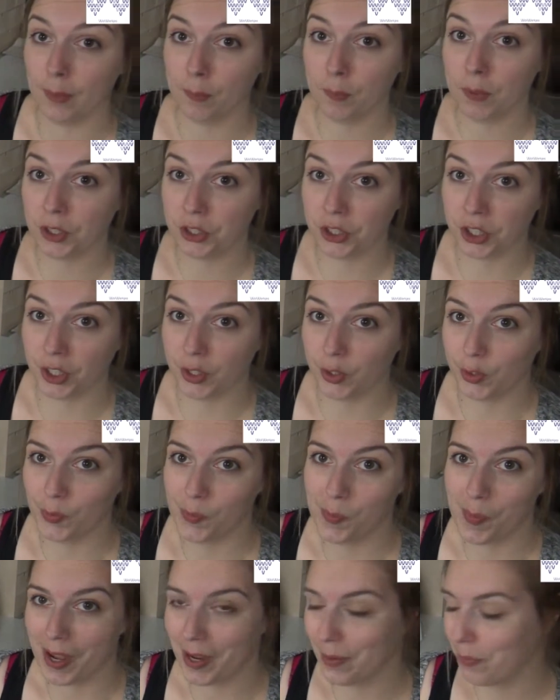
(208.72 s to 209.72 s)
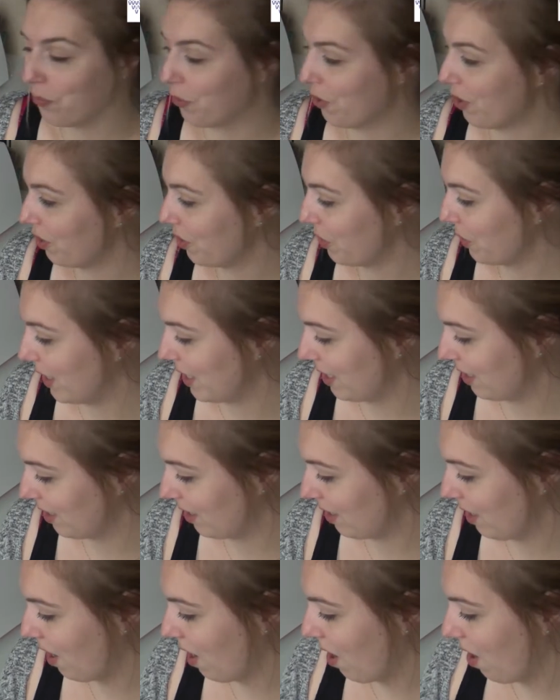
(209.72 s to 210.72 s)
let me show my
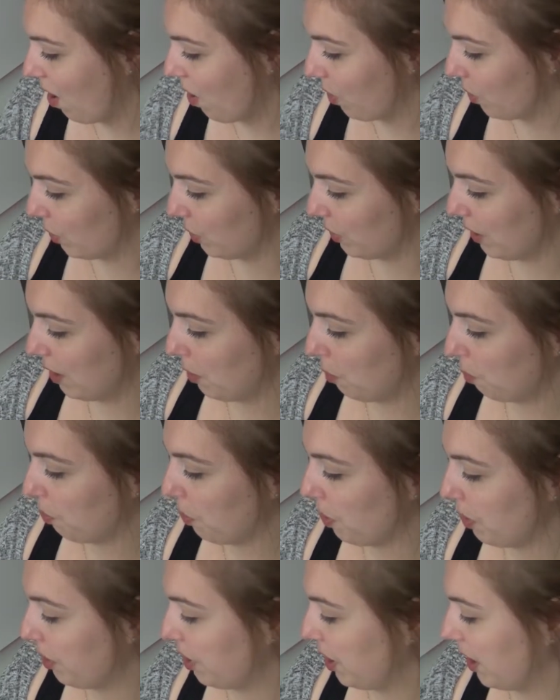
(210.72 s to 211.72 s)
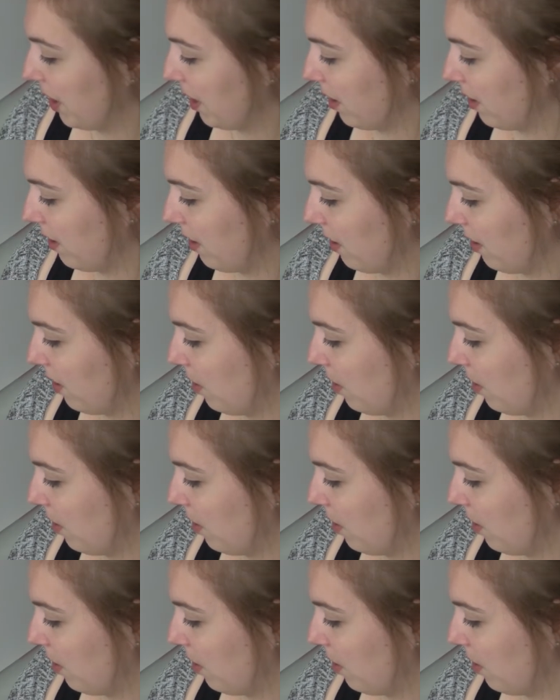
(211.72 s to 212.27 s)
progress on this project